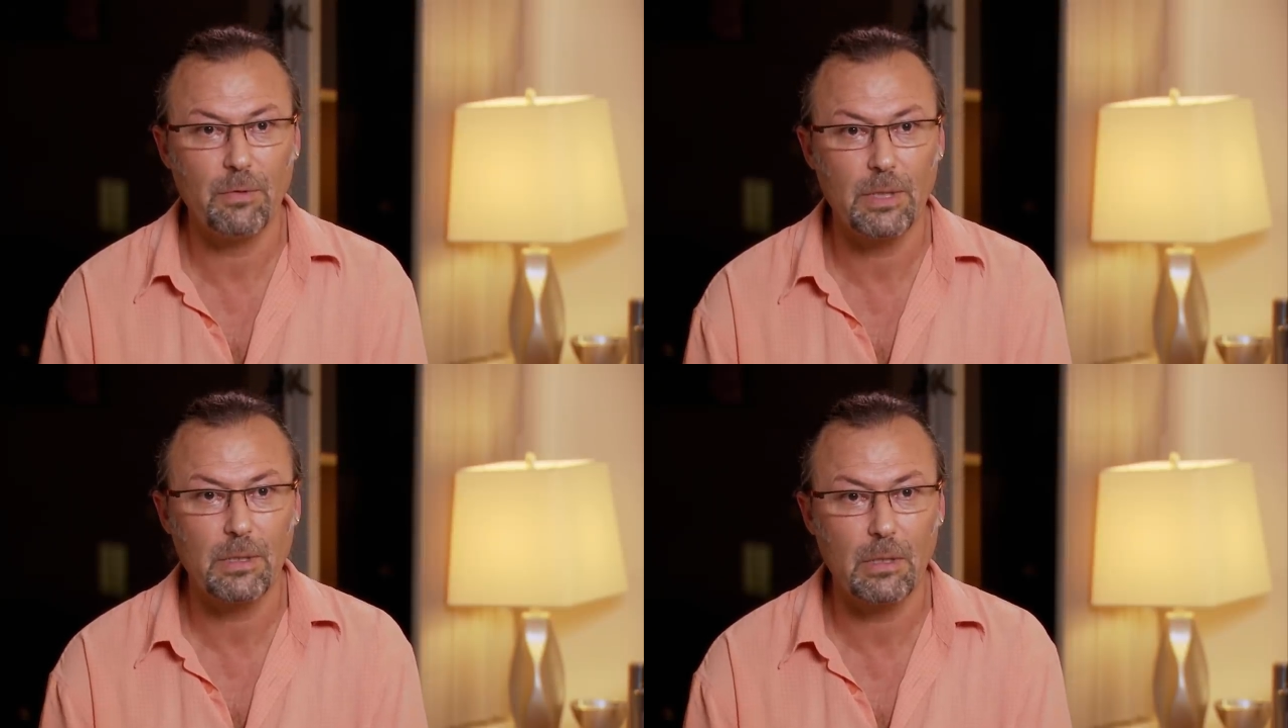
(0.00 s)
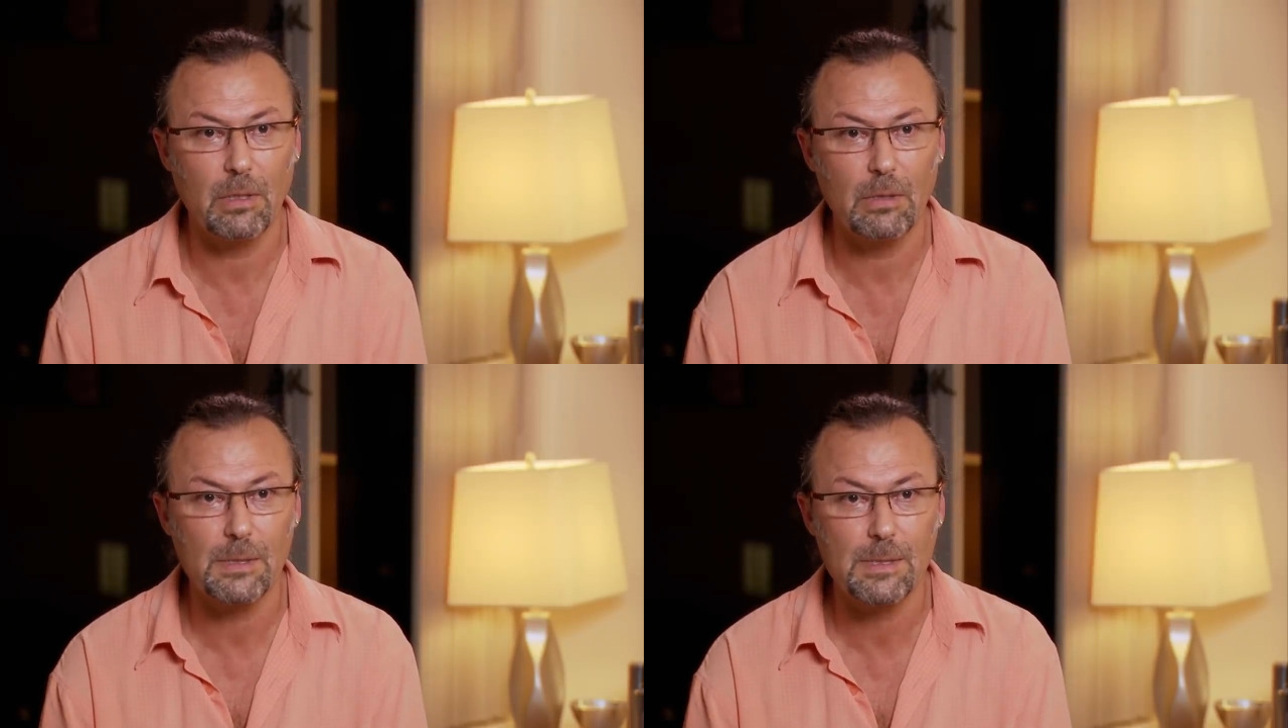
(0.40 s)
for the
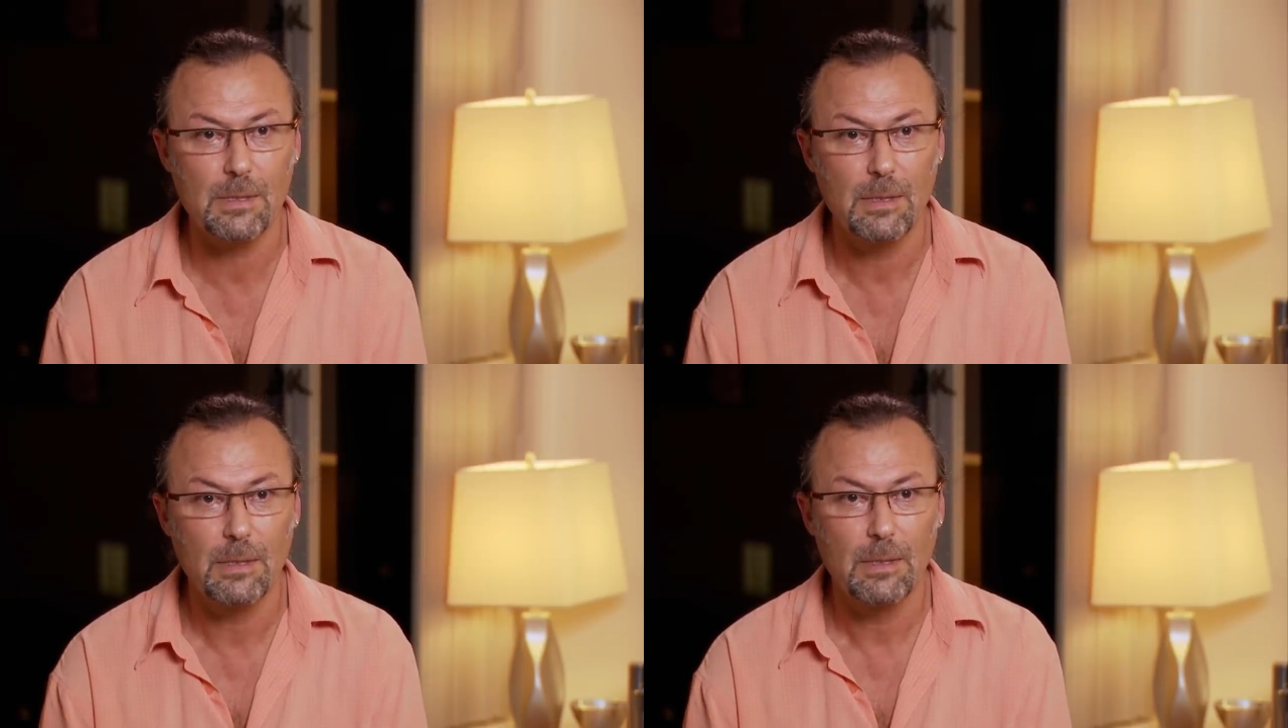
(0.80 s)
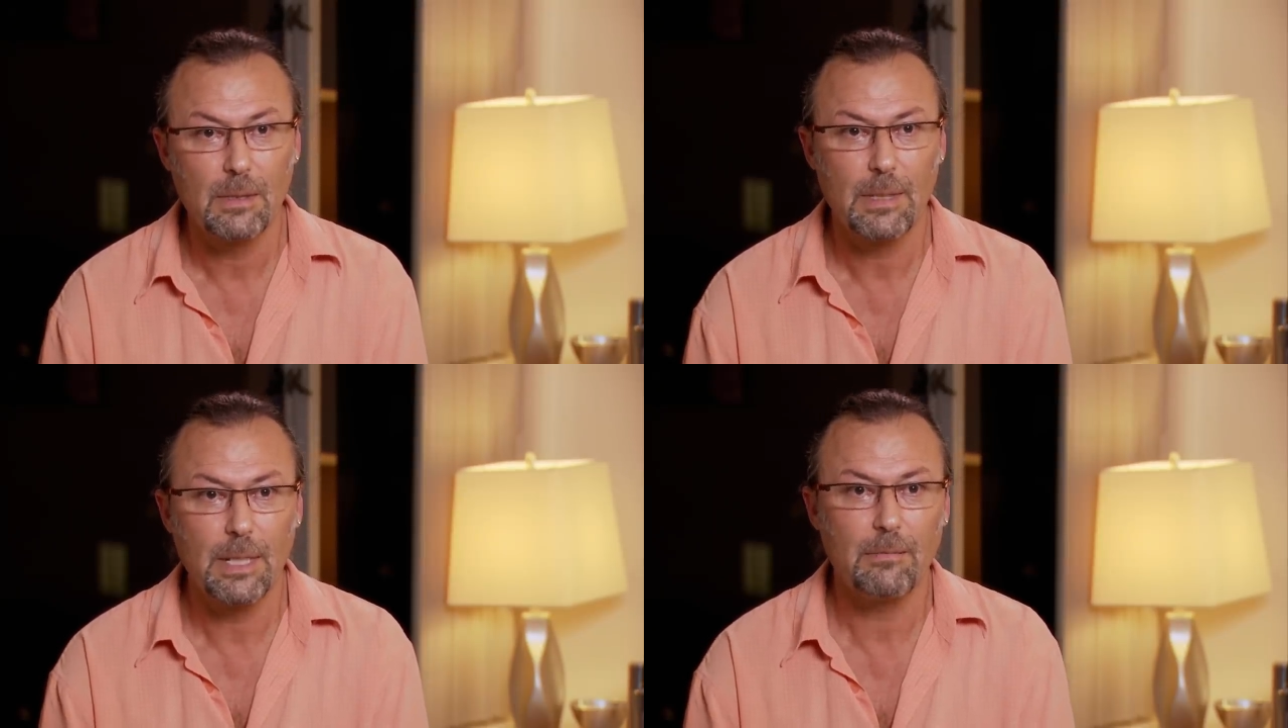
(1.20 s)
dogs.
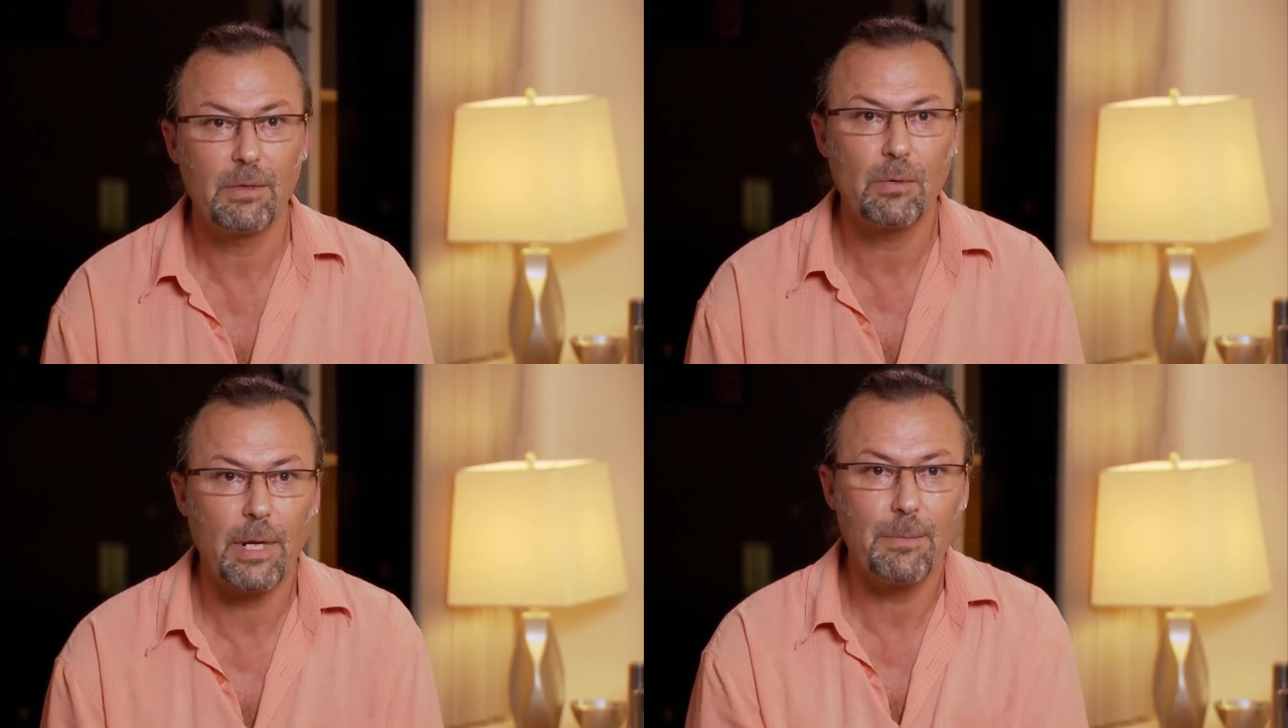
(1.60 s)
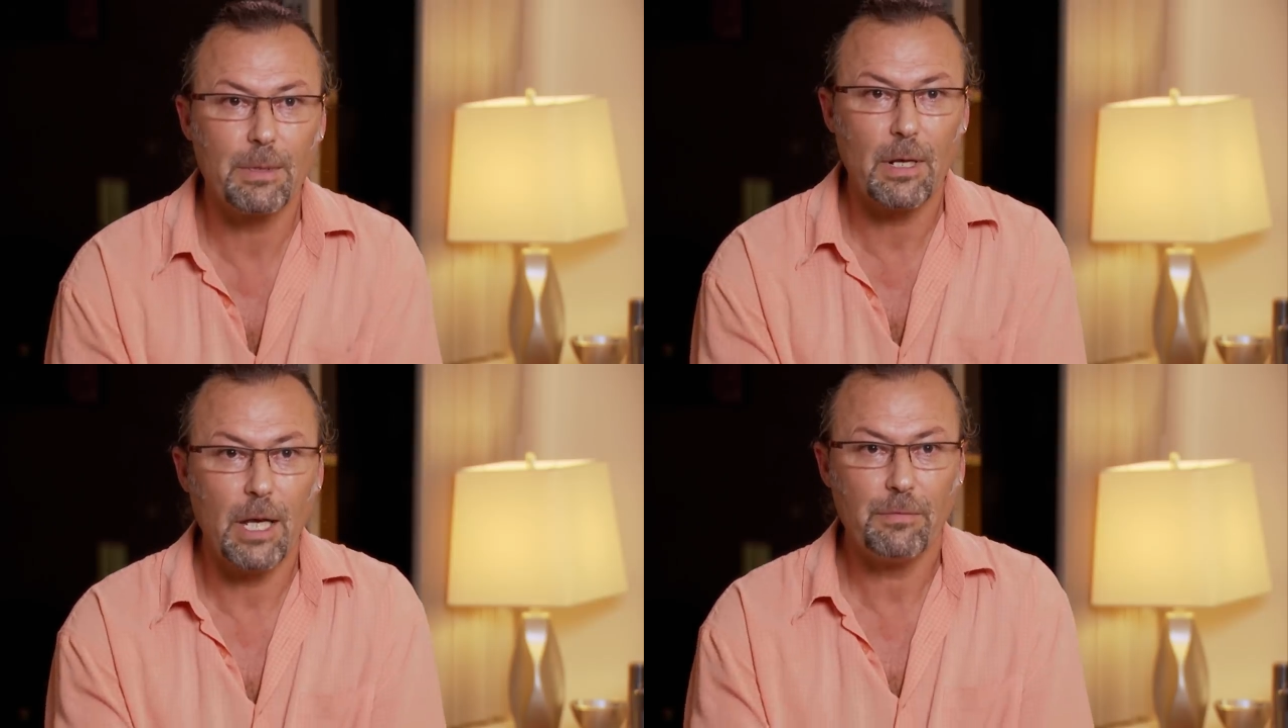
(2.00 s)
Then we don't have
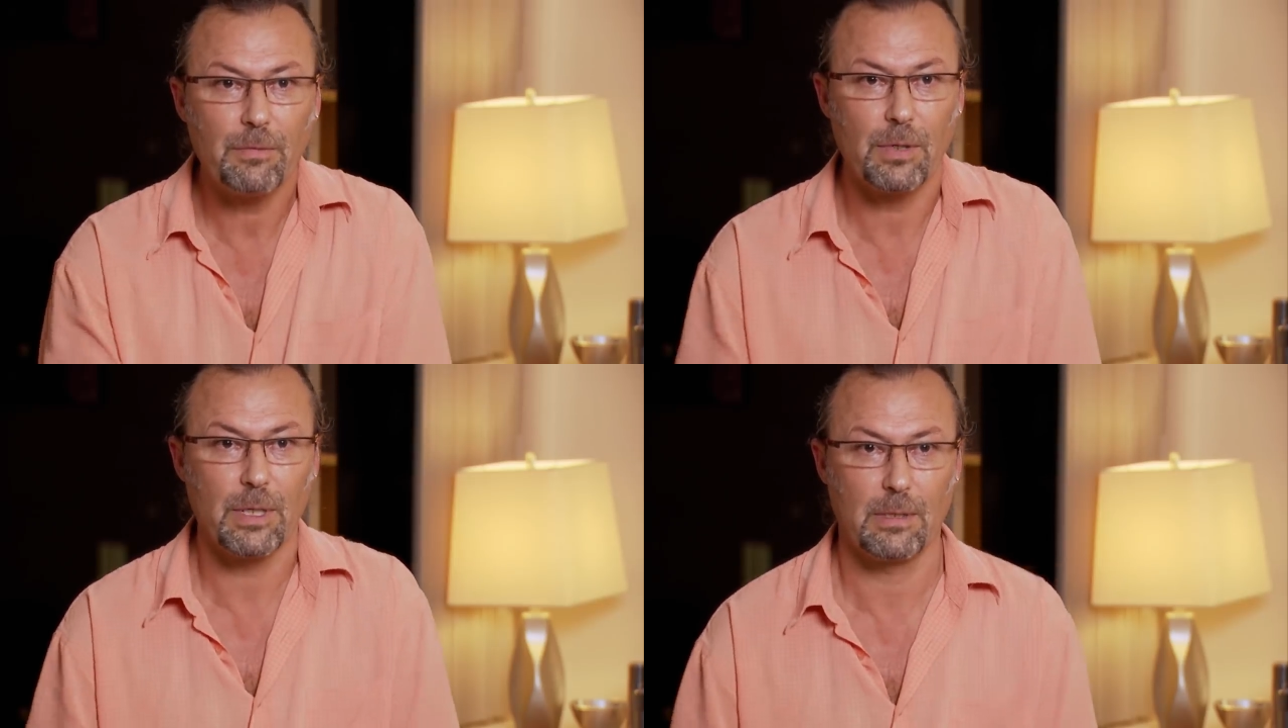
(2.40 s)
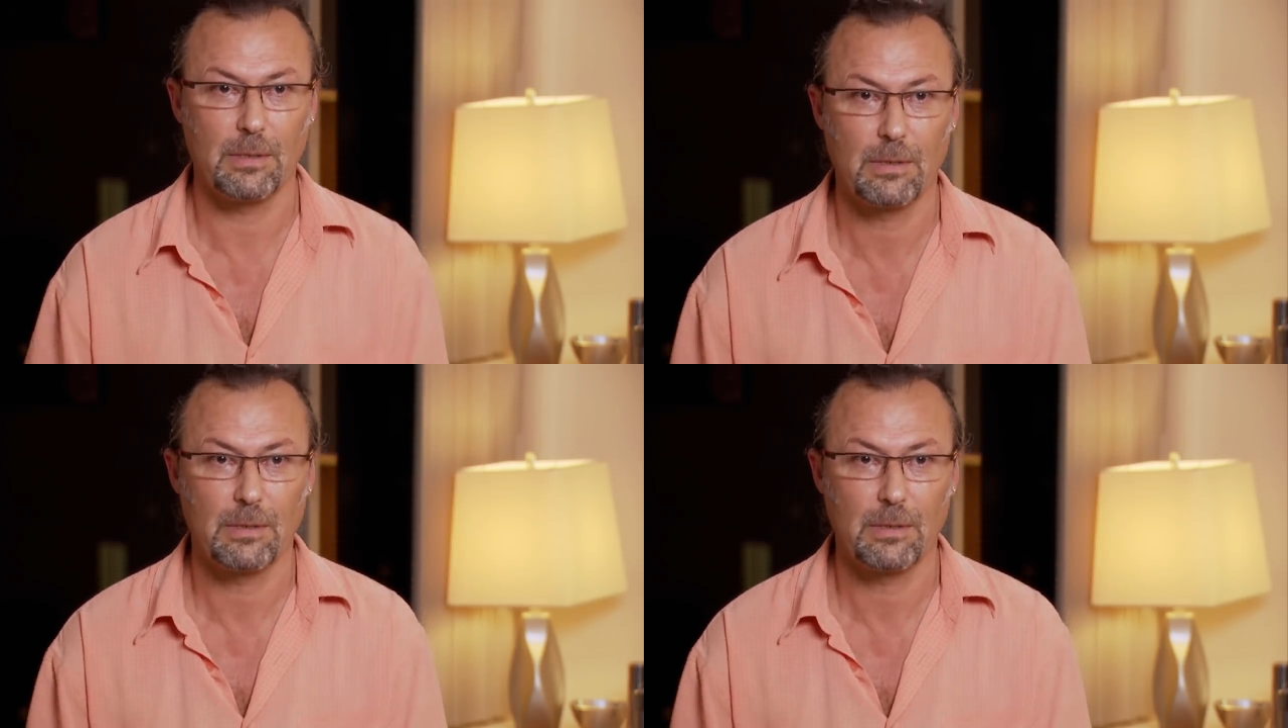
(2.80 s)
the life together.